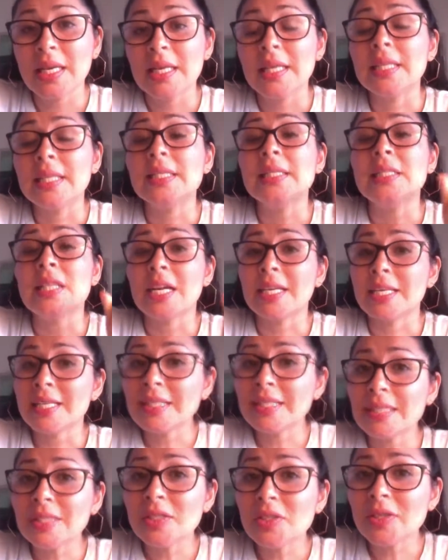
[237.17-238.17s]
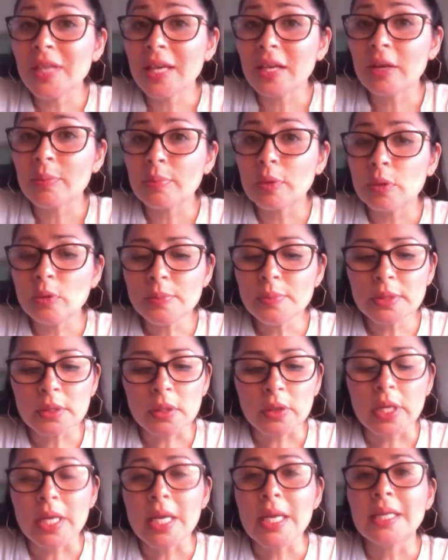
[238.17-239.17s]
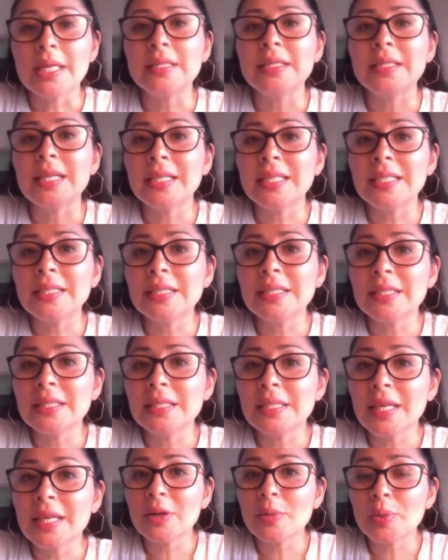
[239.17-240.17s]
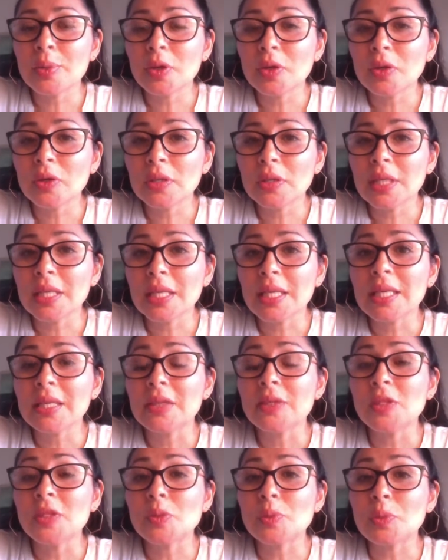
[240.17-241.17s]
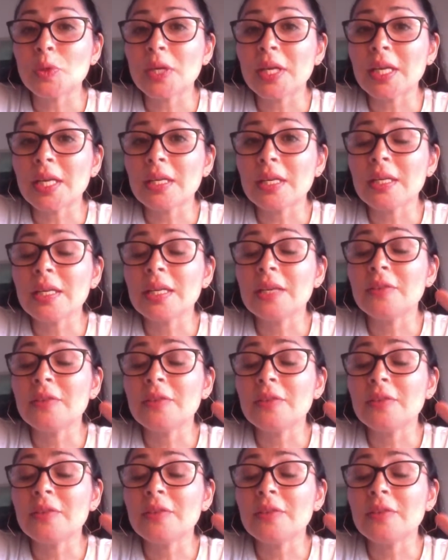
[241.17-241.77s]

It's not easy to get up. It's not easy to up early in the spring.